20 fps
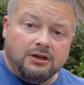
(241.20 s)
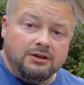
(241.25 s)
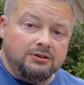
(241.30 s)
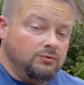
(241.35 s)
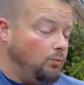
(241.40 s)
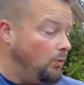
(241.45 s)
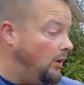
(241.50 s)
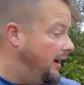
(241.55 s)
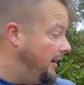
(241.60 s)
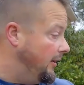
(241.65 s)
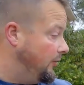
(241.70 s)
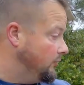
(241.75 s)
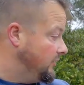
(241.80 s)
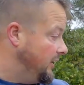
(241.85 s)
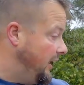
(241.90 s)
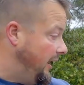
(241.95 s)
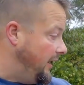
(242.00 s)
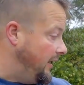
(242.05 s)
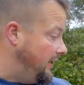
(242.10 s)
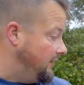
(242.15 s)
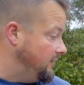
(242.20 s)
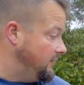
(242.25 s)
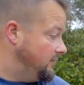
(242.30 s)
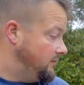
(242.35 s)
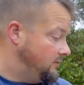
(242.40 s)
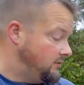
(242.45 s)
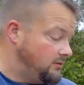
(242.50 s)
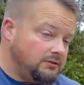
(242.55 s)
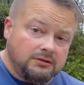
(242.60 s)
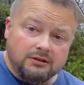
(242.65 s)
He's a wild cat
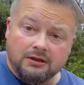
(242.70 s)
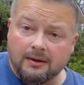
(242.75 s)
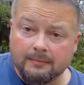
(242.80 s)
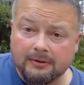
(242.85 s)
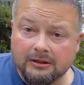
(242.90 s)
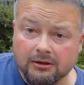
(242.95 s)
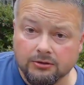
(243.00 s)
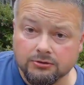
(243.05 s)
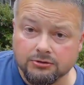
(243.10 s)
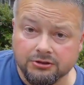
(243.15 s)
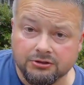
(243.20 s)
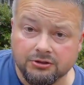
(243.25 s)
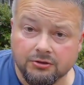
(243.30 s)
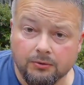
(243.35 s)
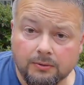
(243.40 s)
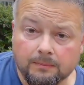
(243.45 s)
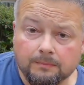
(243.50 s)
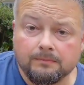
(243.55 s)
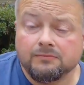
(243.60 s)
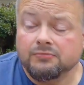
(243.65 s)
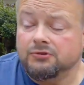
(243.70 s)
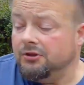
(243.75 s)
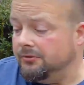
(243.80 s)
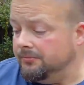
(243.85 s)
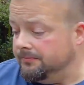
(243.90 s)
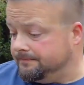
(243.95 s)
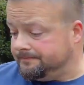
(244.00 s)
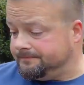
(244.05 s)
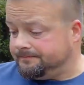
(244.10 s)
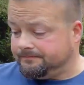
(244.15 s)
and I'm allergic to him,
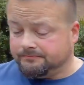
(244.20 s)
so